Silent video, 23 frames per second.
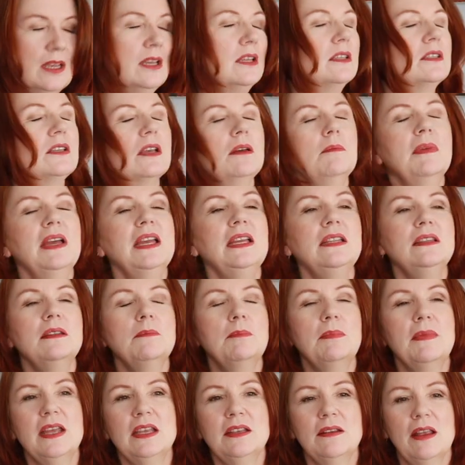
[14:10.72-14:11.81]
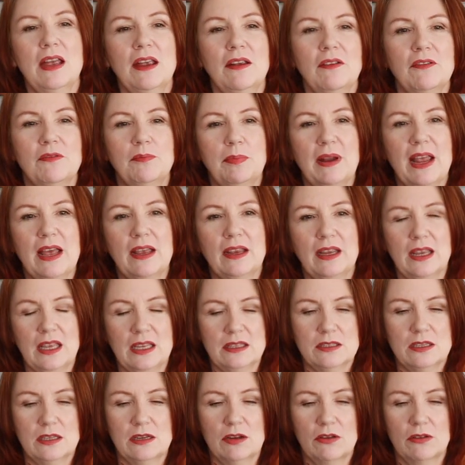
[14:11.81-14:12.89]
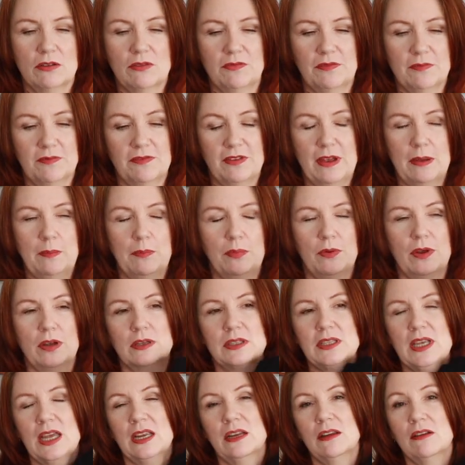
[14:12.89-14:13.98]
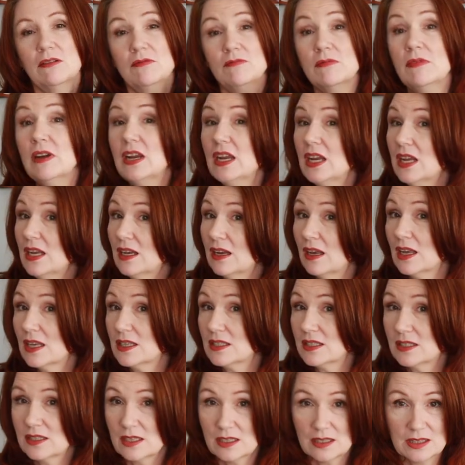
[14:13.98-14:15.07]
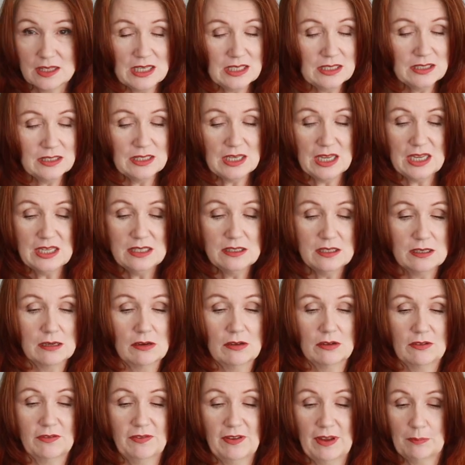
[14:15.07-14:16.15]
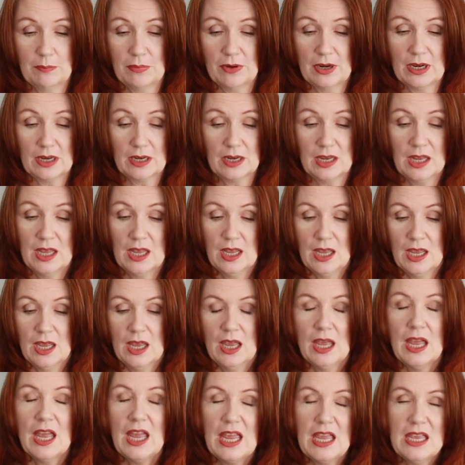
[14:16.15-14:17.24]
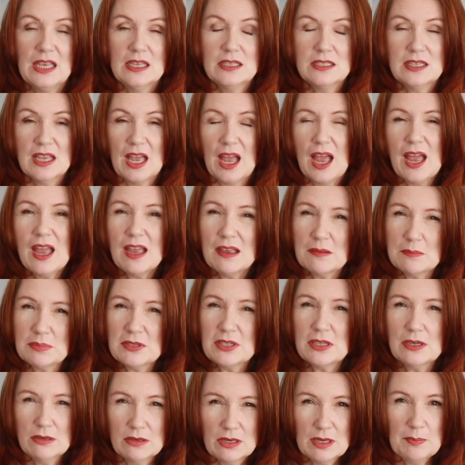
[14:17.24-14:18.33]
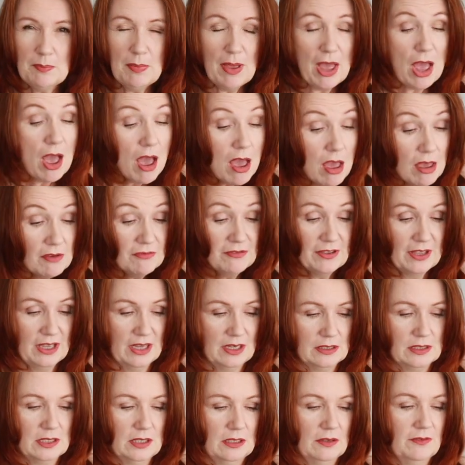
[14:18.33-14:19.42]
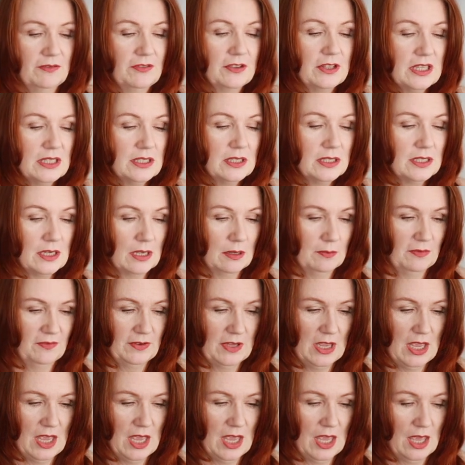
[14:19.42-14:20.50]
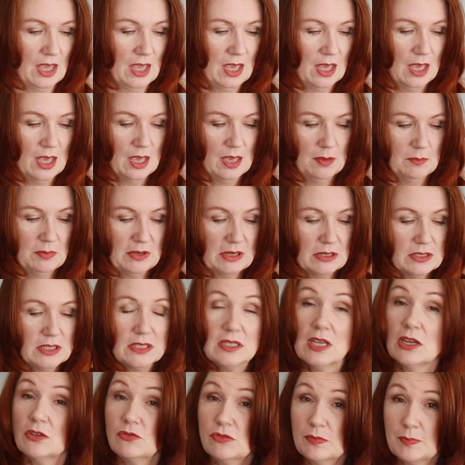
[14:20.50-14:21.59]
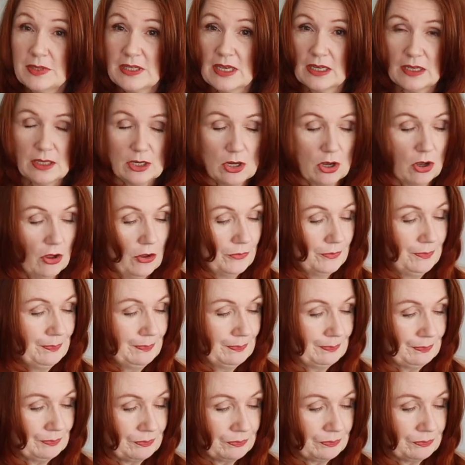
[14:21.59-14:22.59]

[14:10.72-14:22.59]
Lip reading: So I made it out of black interlock from Fabworks, and I realised that this interlock fabric is absolutely perfect for this time of year, because it's 100% cotton,